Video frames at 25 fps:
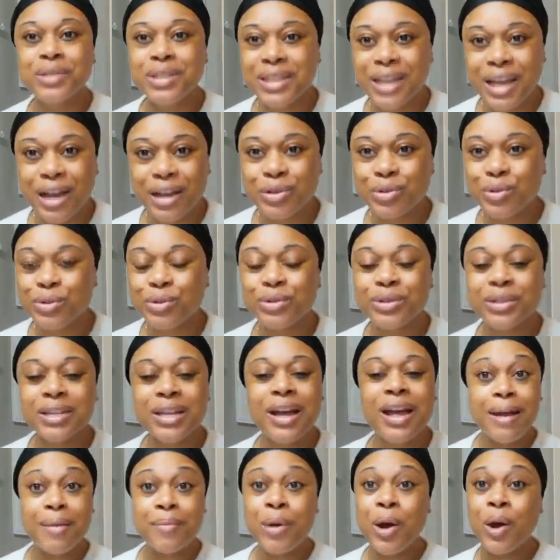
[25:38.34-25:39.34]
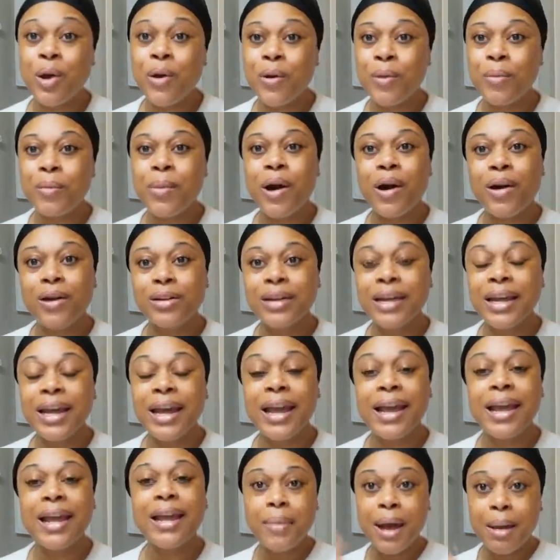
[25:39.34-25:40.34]
schedules. I'm home all
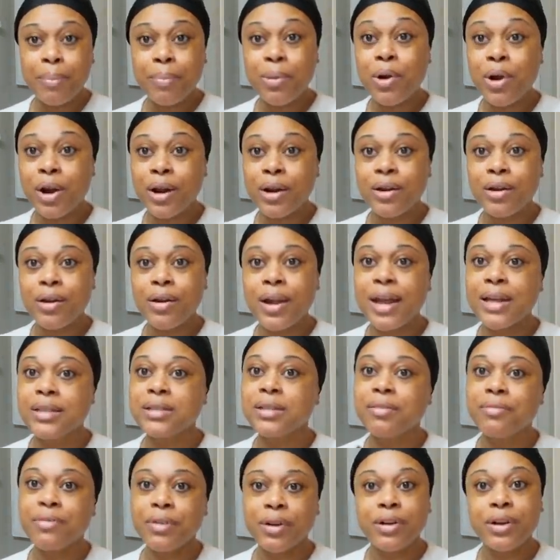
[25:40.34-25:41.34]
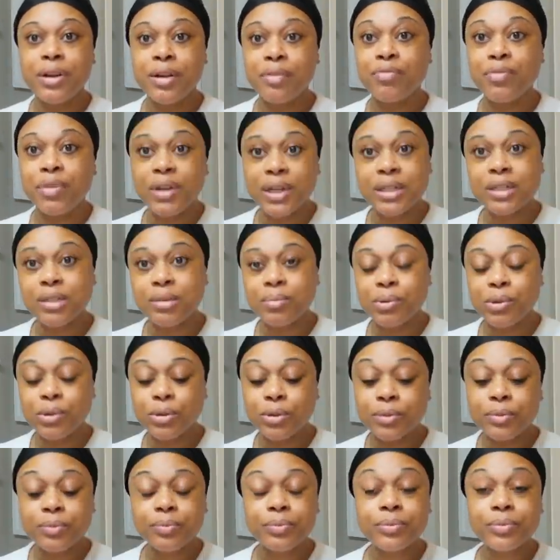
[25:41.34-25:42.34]
day. My partner has a very
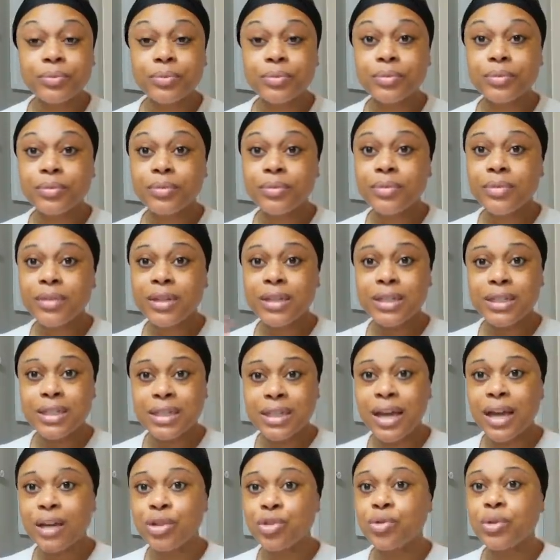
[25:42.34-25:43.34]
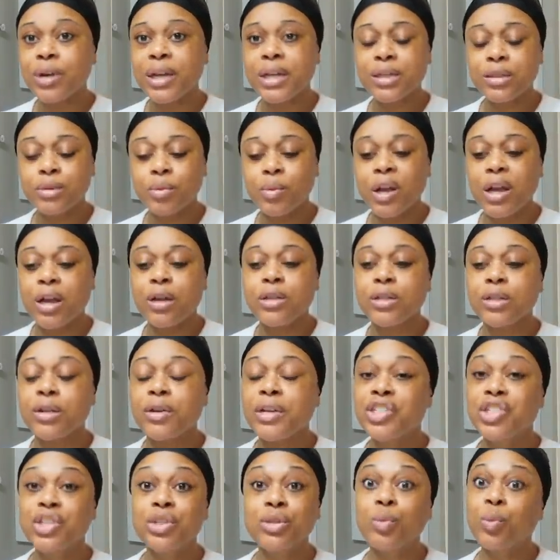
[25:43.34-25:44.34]
flexible schedule as well. So
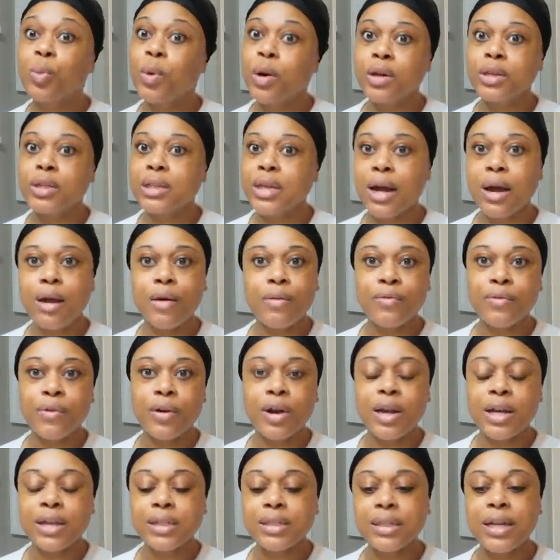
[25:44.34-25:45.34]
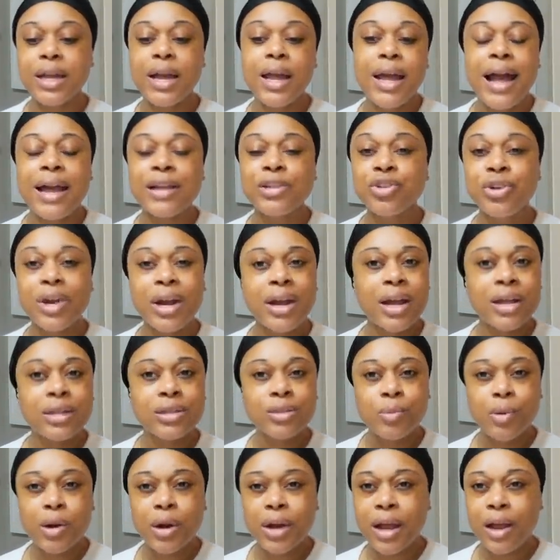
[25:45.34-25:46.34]
it just works out for us. I try not
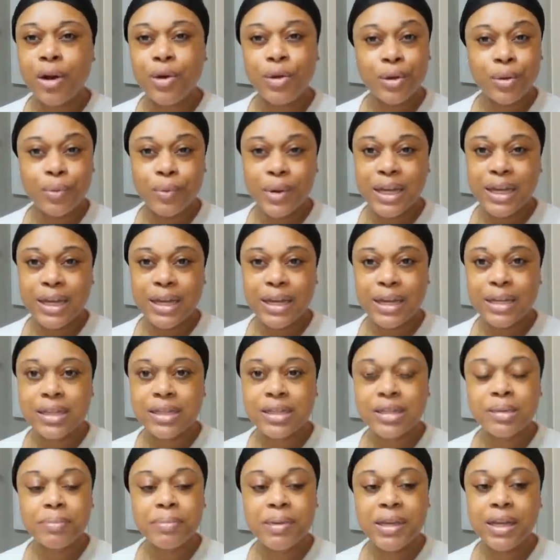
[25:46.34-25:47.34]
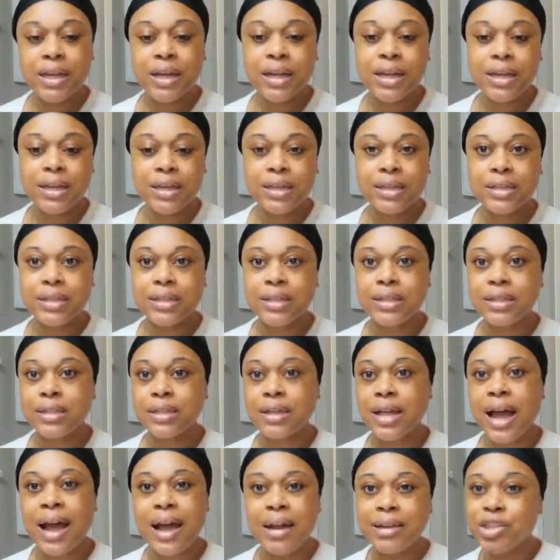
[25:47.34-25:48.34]
to work out on the weekends
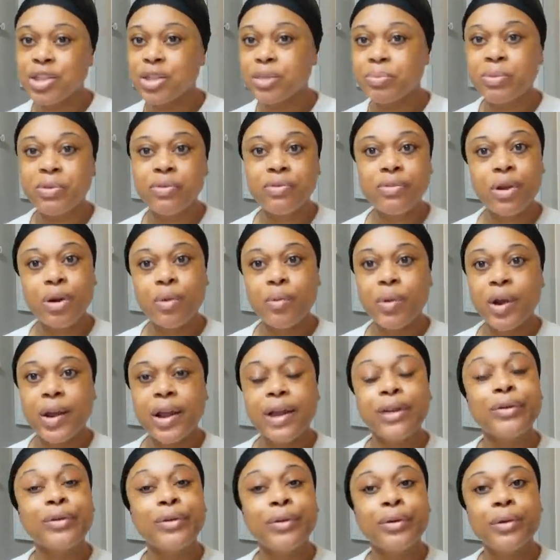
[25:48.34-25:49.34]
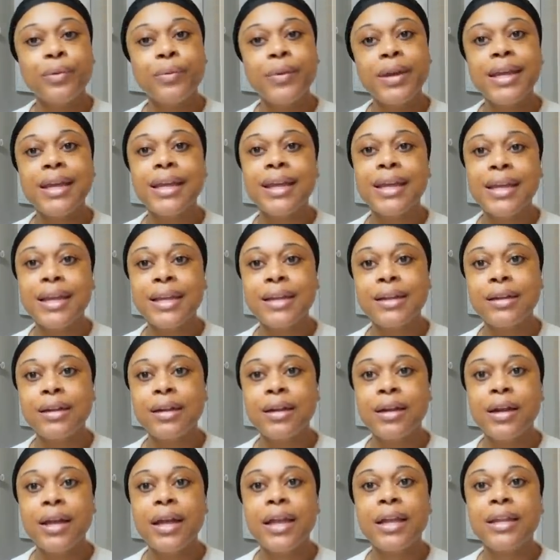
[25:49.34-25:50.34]
because I just prefer to work out during the week and get it
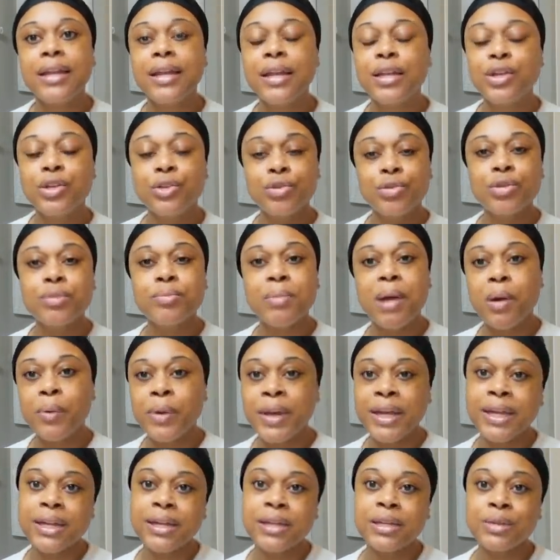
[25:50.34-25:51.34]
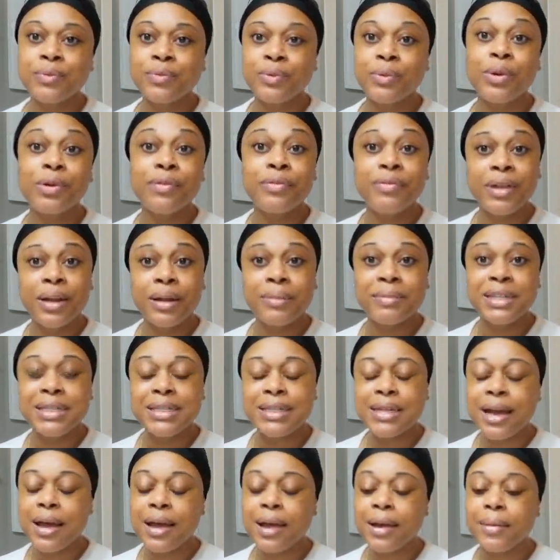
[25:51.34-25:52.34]
done and then use my weekends for family
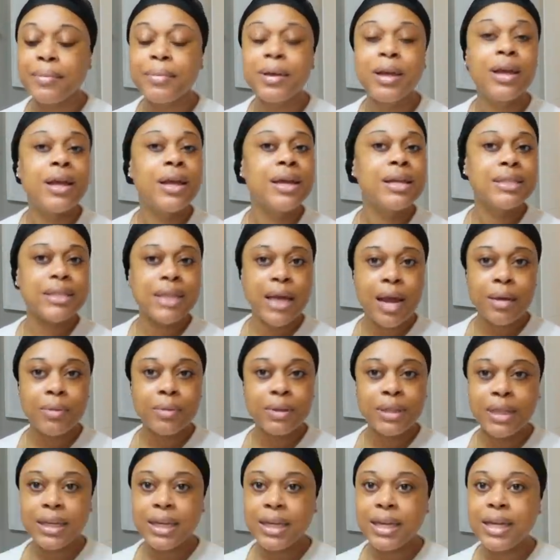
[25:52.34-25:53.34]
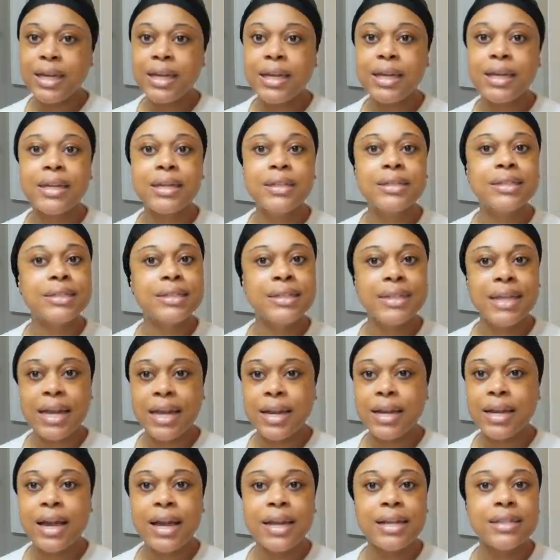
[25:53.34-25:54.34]
time, time with the kids,
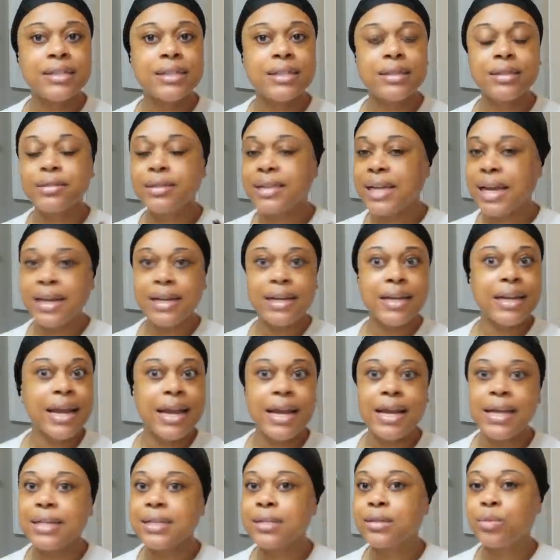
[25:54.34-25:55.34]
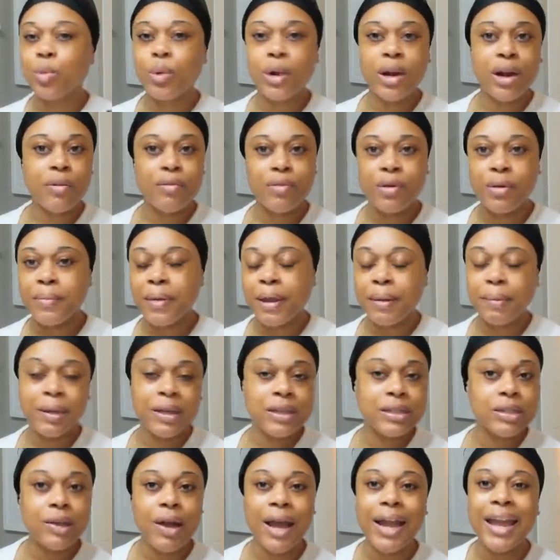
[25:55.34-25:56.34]
date nights, date days, whatever it may
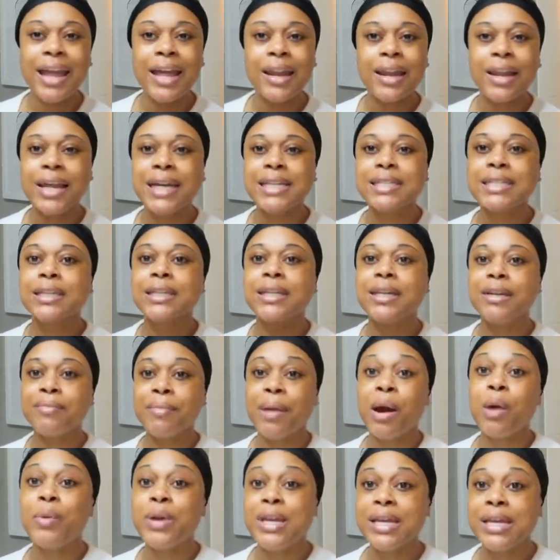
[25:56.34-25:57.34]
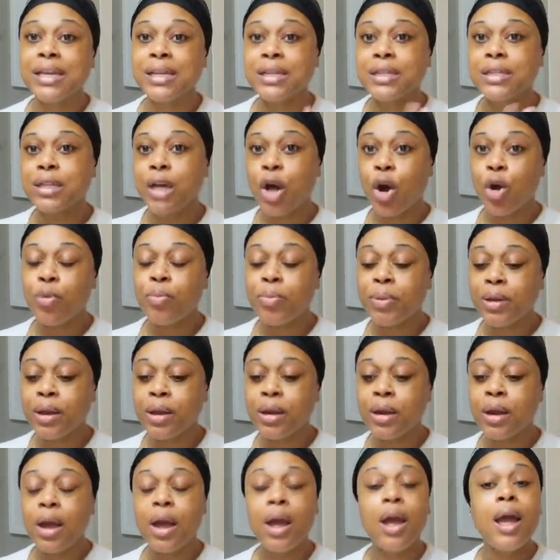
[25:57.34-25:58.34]
be. So I kind of like to leave my weekends
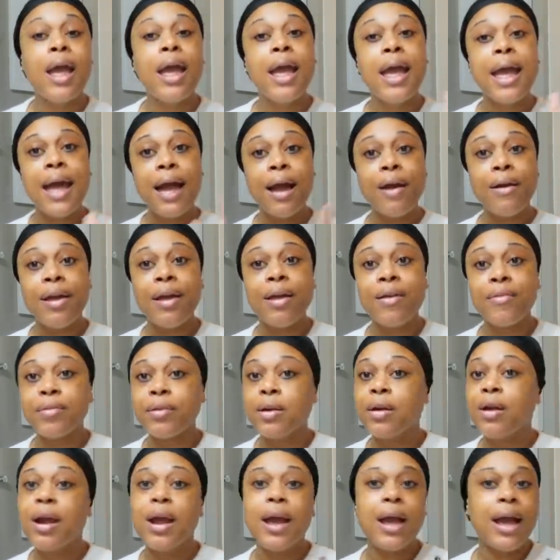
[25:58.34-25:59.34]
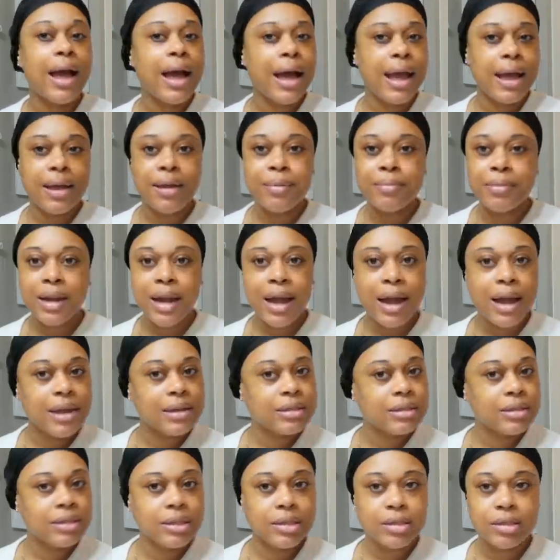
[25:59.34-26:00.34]
open. However, I am
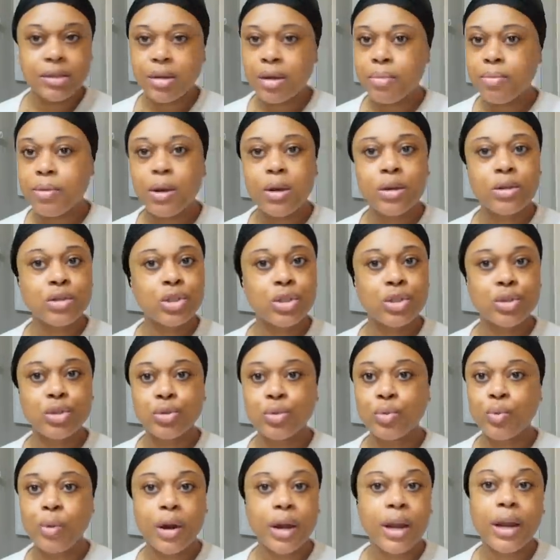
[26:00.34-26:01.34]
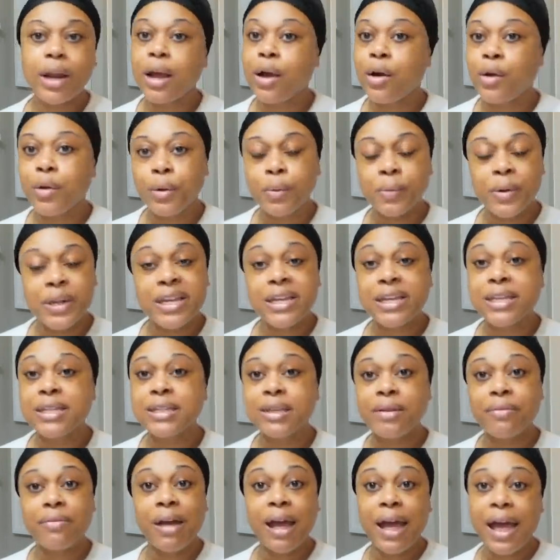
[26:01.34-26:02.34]
not opposed to working out on the
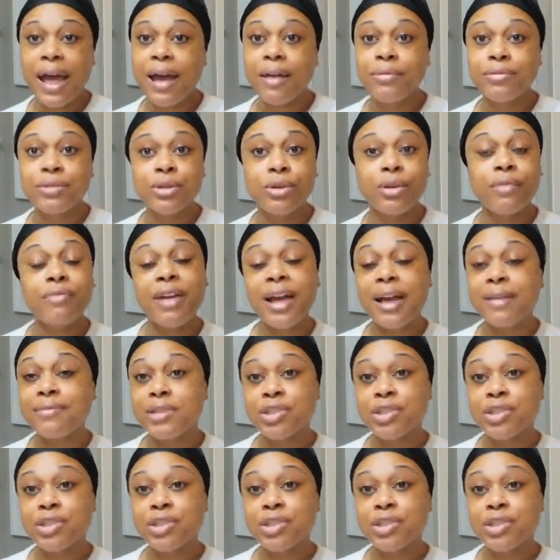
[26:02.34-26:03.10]
weekends if I have to. If I have